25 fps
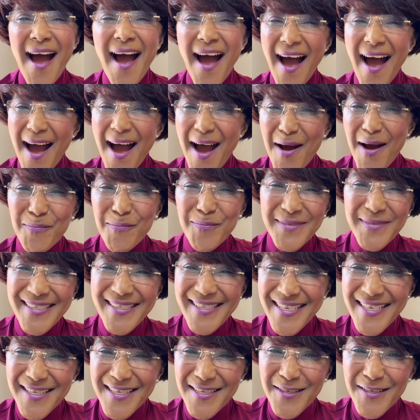I'm
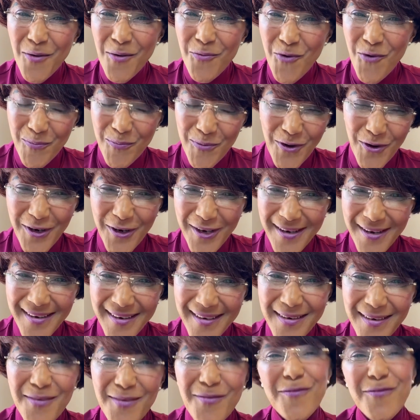Teacher Roberta
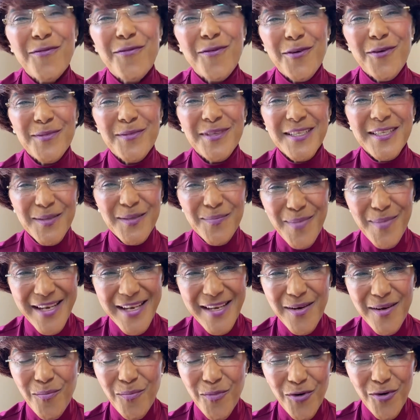from
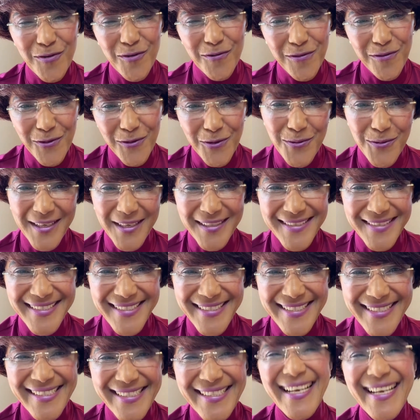Speak More
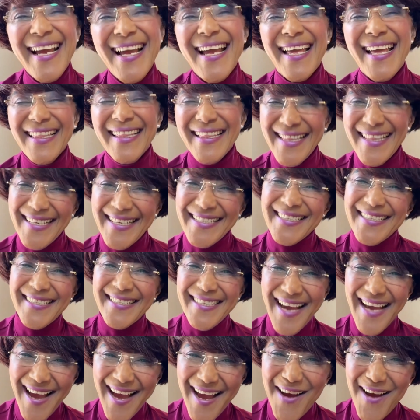Fluent. Let's
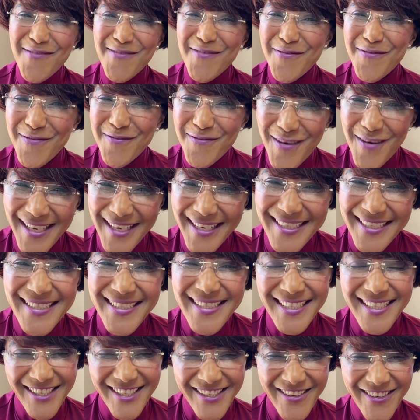have fun
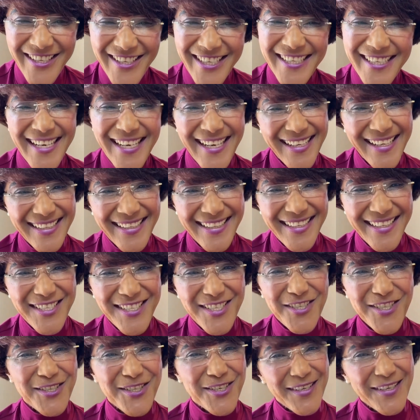learning English
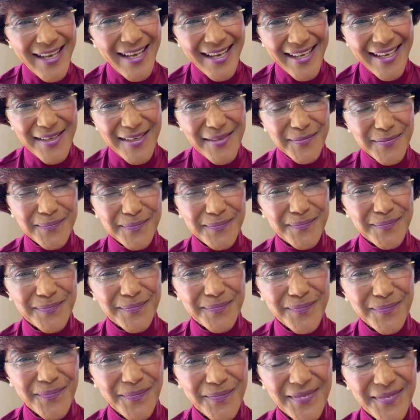today.
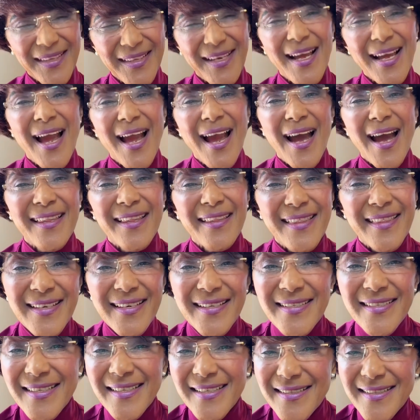
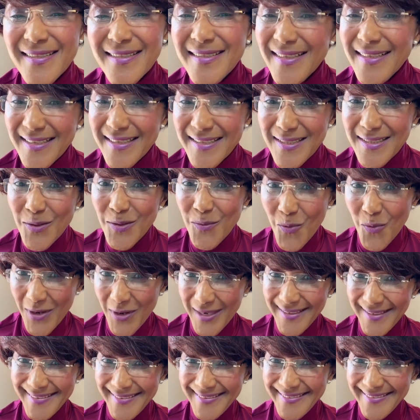This is lesson
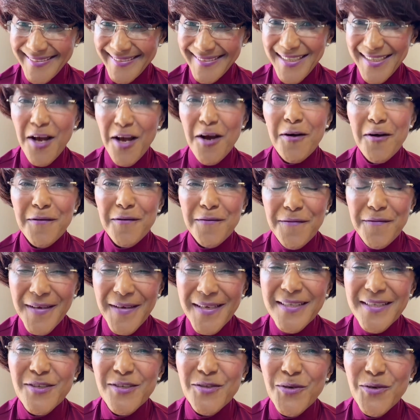1.
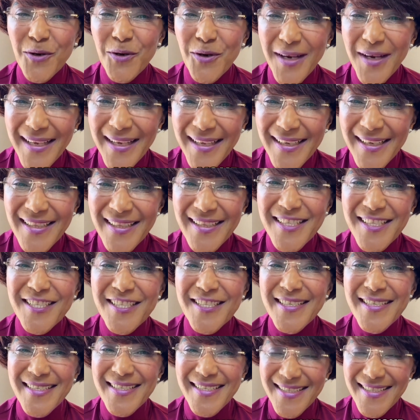Fix your English
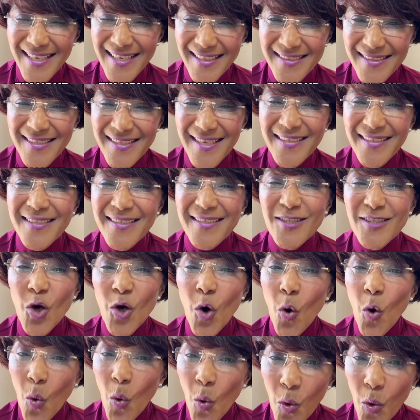sentence
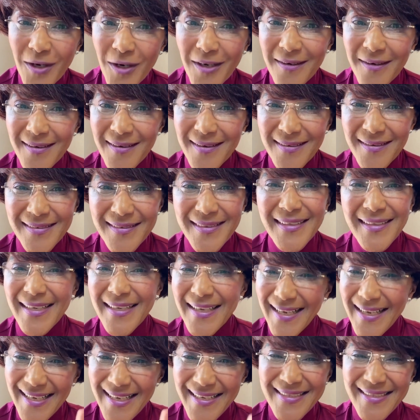order
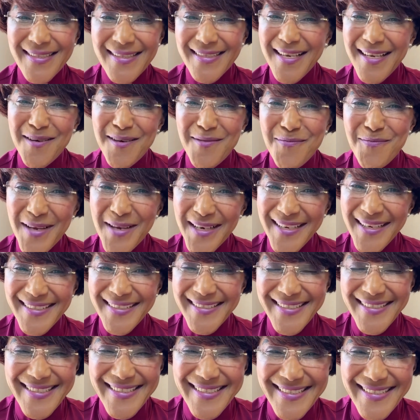in 10
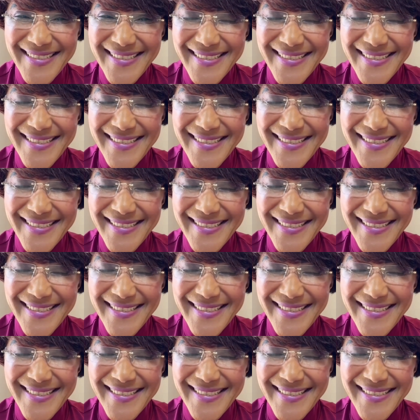minutes.